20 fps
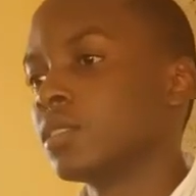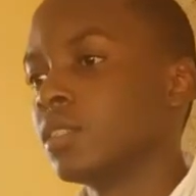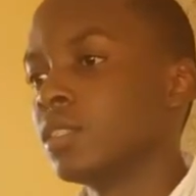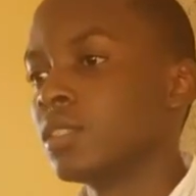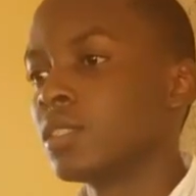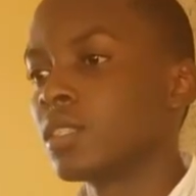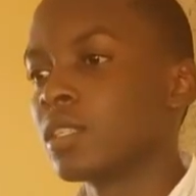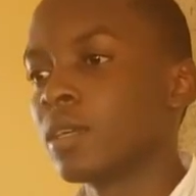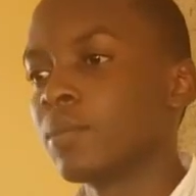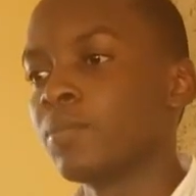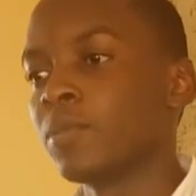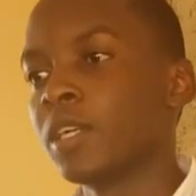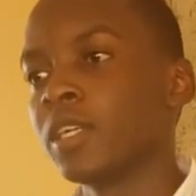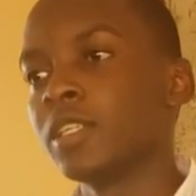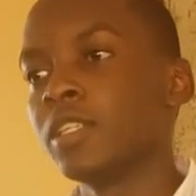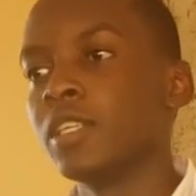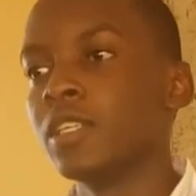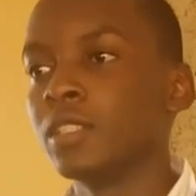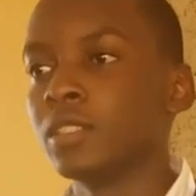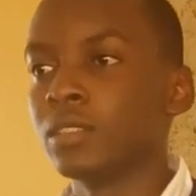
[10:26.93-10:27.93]
It's
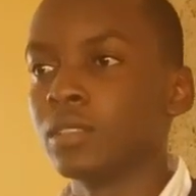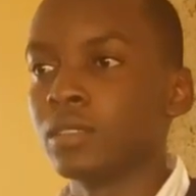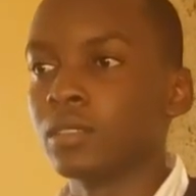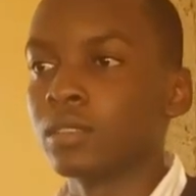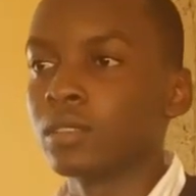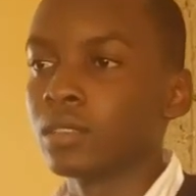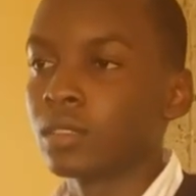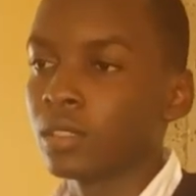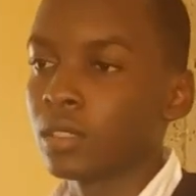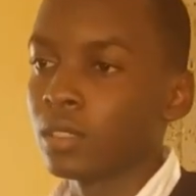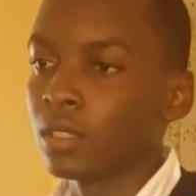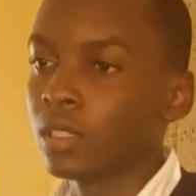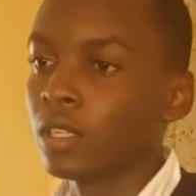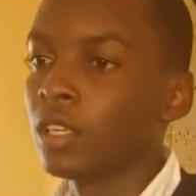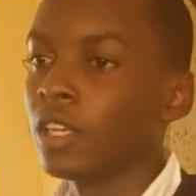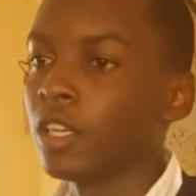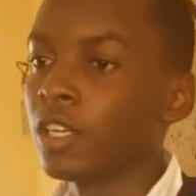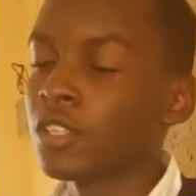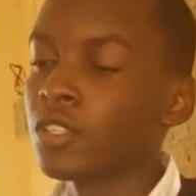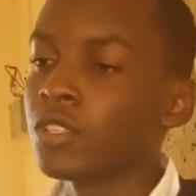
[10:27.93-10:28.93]
applied in
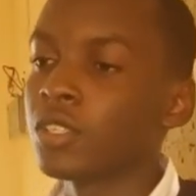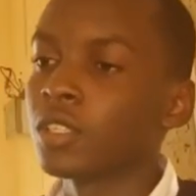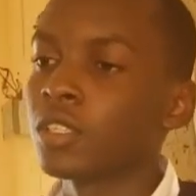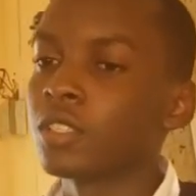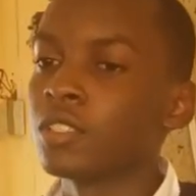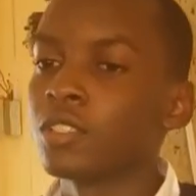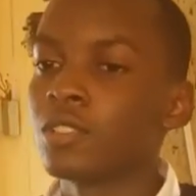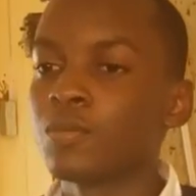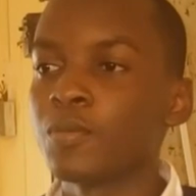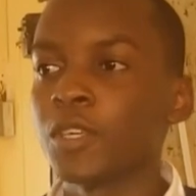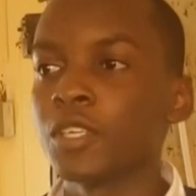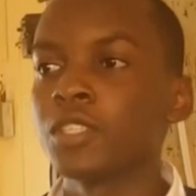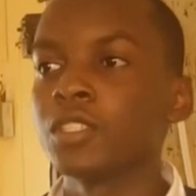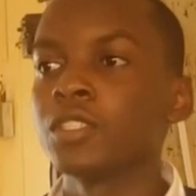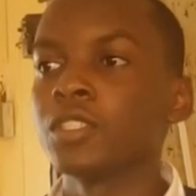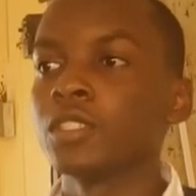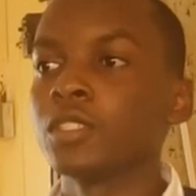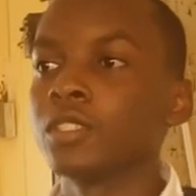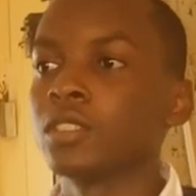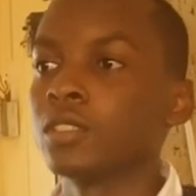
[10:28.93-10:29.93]
electric
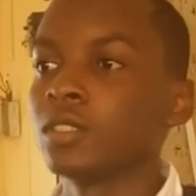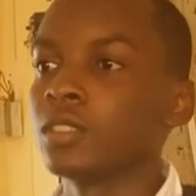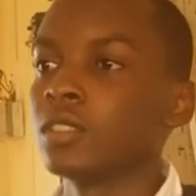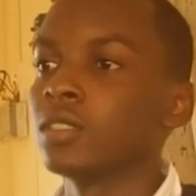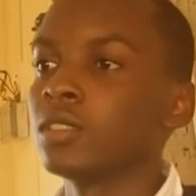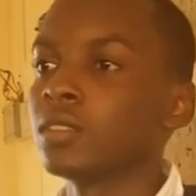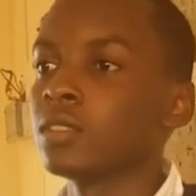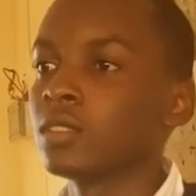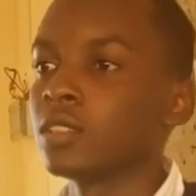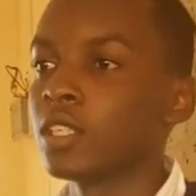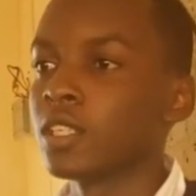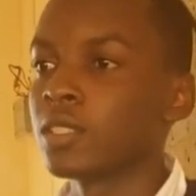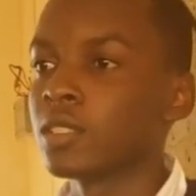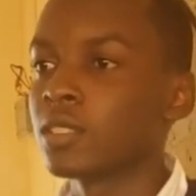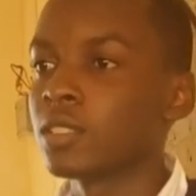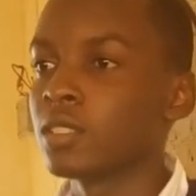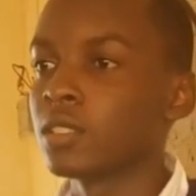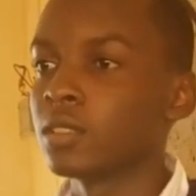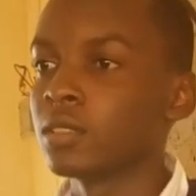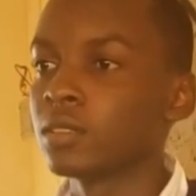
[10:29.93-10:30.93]
inspection and
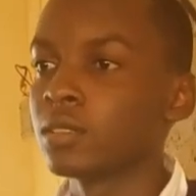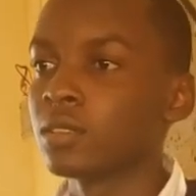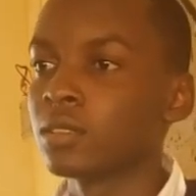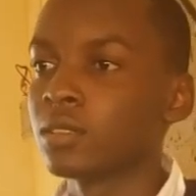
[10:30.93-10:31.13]
testing.